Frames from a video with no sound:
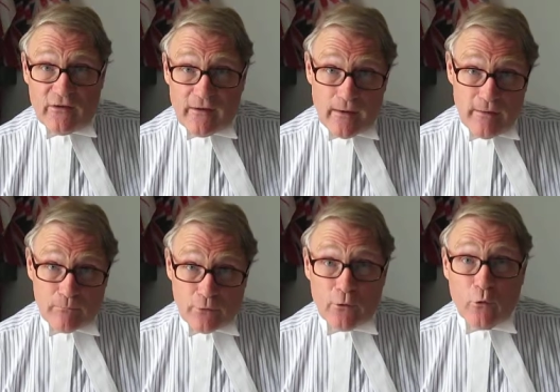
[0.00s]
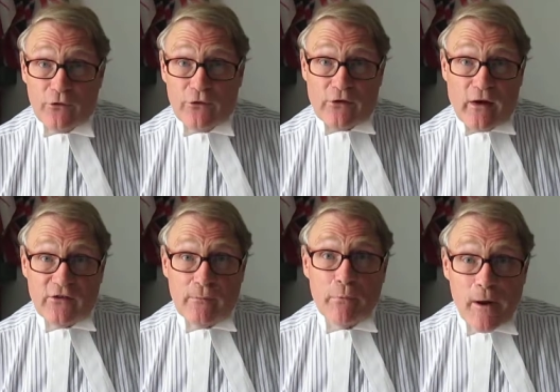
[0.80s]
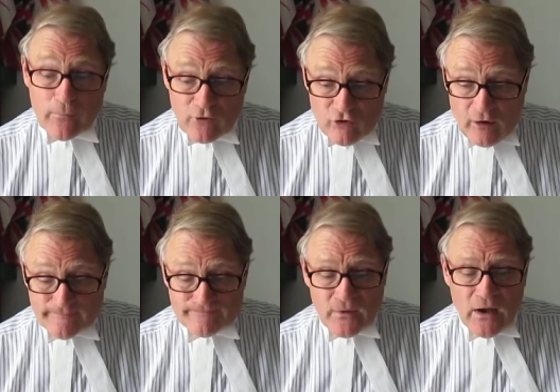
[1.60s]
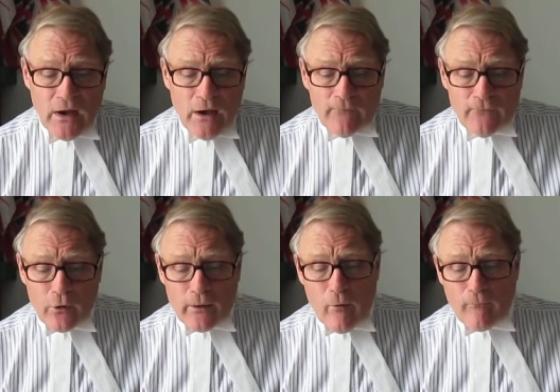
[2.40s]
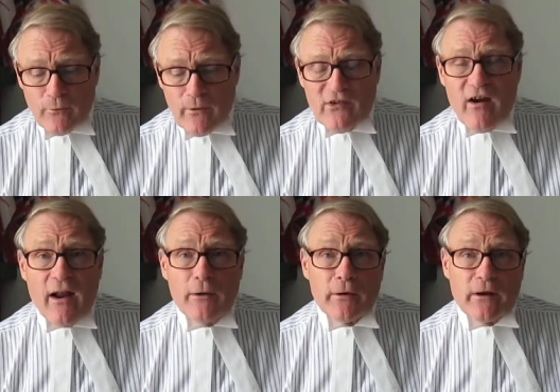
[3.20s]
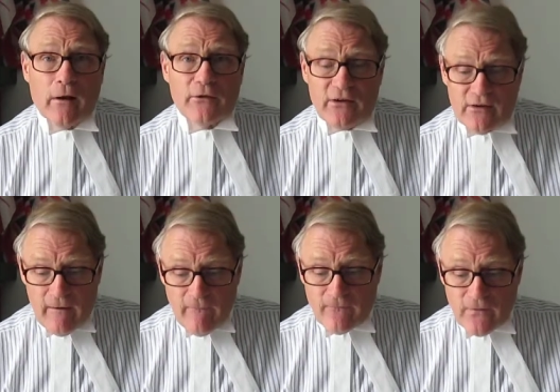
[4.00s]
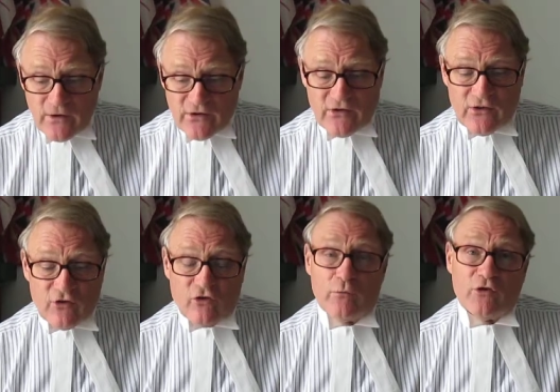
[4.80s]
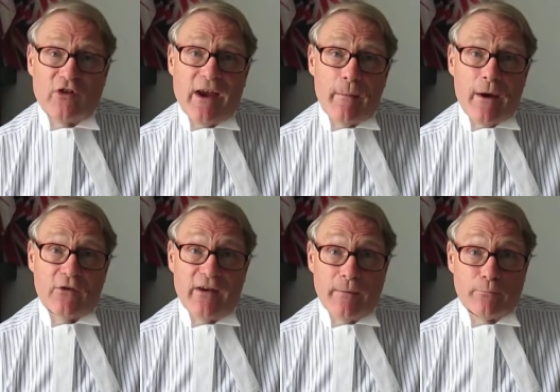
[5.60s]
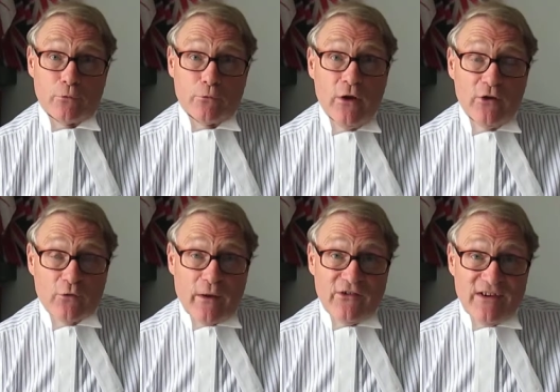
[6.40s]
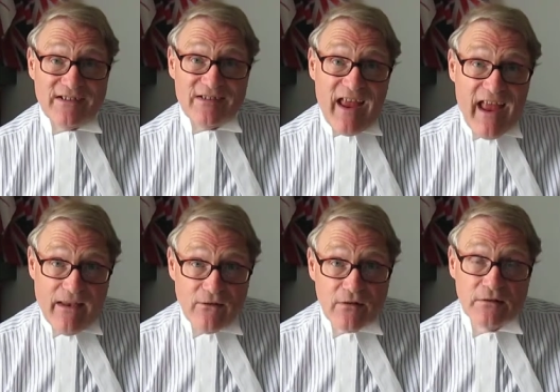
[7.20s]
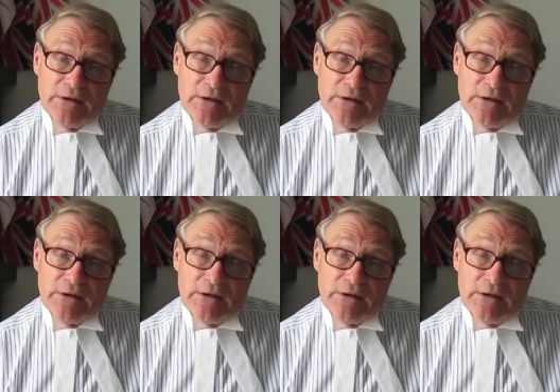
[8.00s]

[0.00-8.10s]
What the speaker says: in their imprint Law Society Publishing. Following on from its highly regarded first edition, which came out in April 2010,